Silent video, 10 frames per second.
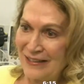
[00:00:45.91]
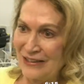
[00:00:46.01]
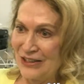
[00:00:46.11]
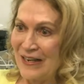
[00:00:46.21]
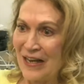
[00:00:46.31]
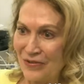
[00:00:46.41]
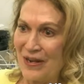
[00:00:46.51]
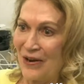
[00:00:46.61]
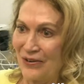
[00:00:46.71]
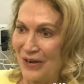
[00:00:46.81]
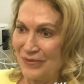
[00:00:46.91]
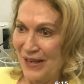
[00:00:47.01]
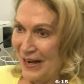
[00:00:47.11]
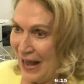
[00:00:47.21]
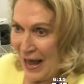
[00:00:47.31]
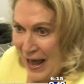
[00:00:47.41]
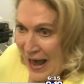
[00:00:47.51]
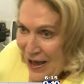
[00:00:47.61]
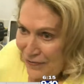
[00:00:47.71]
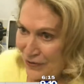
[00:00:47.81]
at the checkout counter, I'm saying,
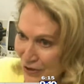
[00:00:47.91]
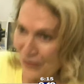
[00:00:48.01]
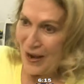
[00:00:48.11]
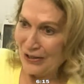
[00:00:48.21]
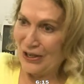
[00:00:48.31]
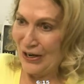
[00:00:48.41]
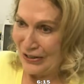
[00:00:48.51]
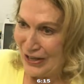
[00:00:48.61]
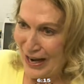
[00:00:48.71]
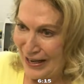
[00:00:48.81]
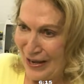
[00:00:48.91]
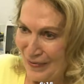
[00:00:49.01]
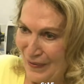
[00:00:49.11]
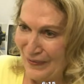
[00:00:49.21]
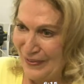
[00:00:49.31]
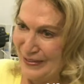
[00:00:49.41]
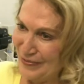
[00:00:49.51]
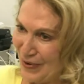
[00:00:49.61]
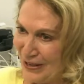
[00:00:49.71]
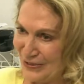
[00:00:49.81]
have you had your checkup and
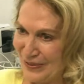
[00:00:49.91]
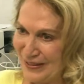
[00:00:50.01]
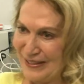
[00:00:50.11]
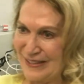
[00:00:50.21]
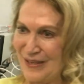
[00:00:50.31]
watch for these